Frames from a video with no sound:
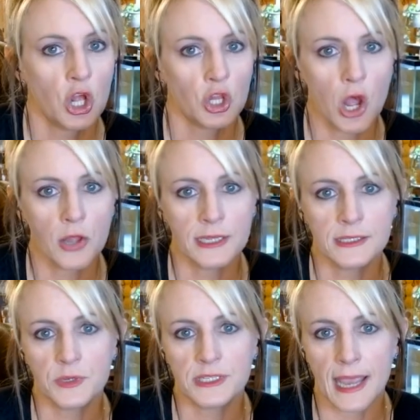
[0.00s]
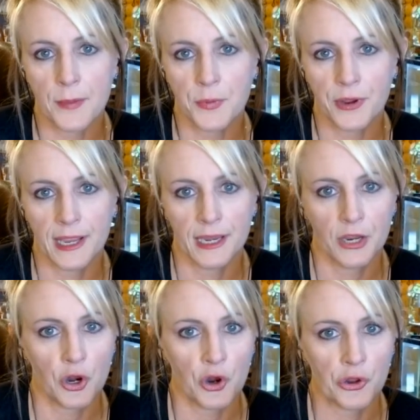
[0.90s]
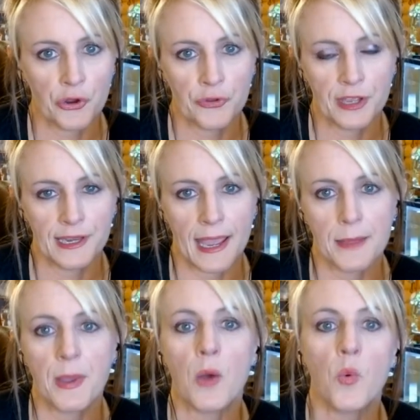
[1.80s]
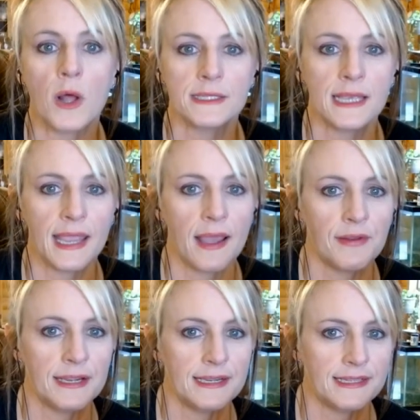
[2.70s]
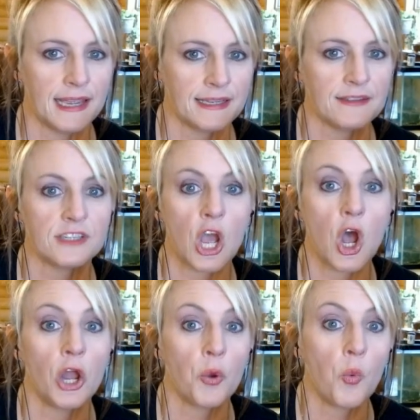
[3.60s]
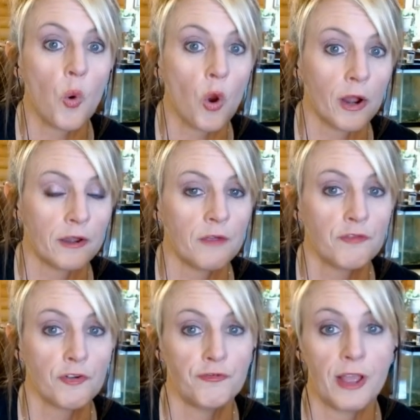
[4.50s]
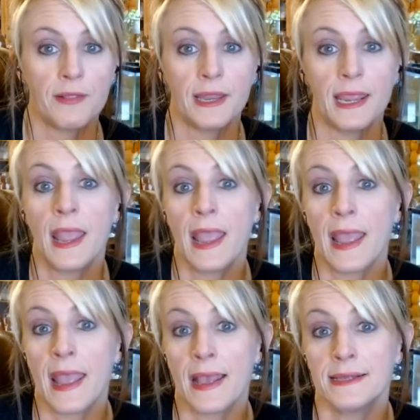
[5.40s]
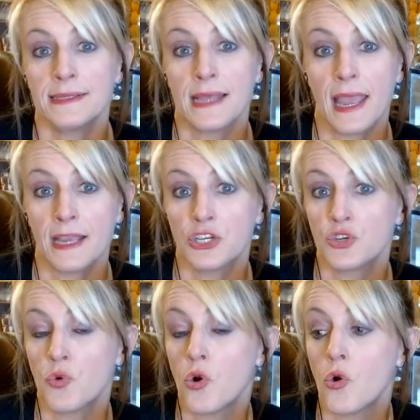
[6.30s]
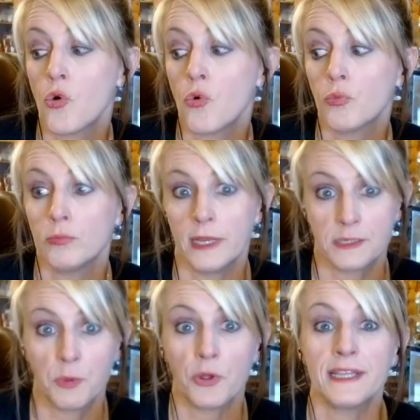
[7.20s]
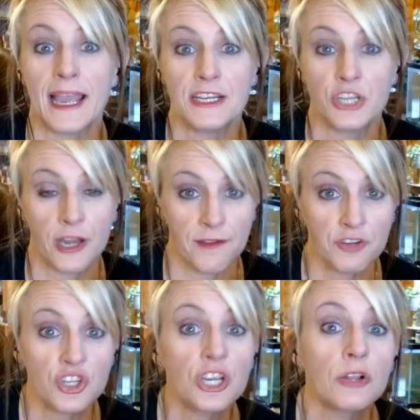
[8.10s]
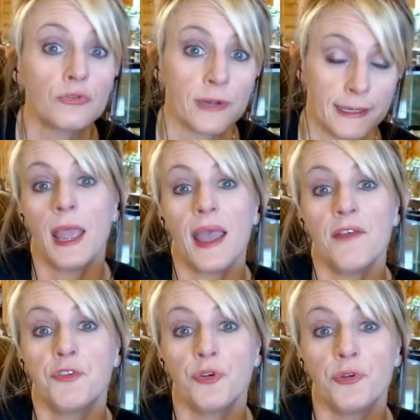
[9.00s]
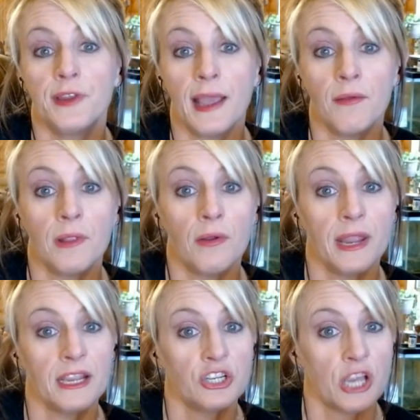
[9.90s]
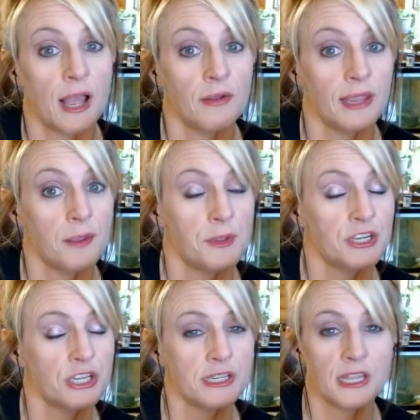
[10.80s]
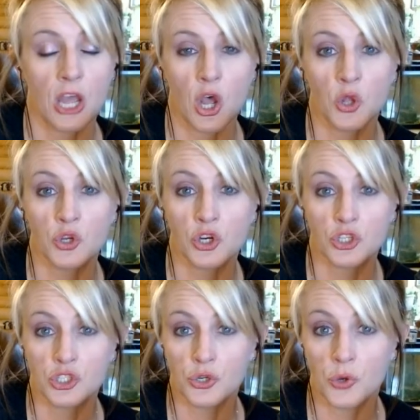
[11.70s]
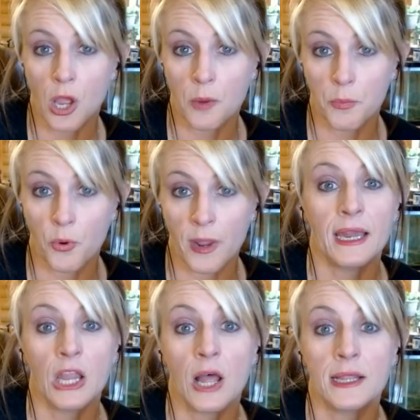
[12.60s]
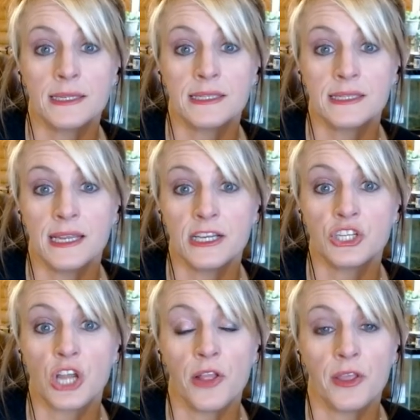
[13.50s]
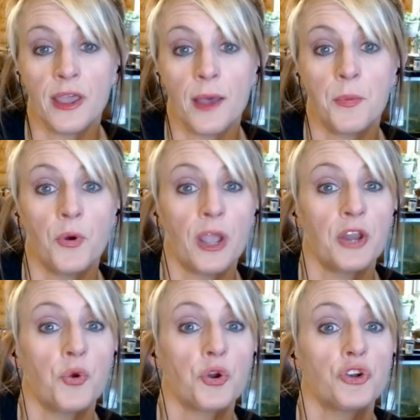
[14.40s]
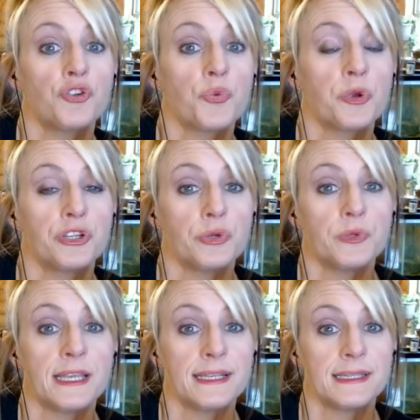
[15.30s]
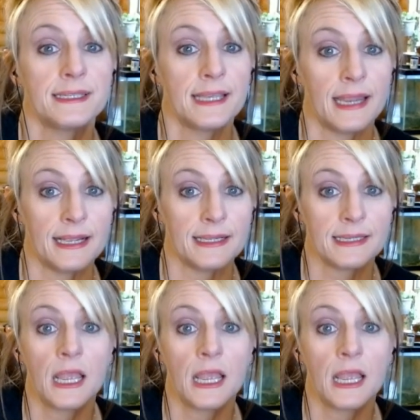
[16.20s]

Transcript: Lawless was apprehended earlier in the day by Walton County detectives on a warrant for felony sexual exploitation of children. After downloading child images of the older Zulock boy, Lawless snitched on the couple in order to reduce his sentence.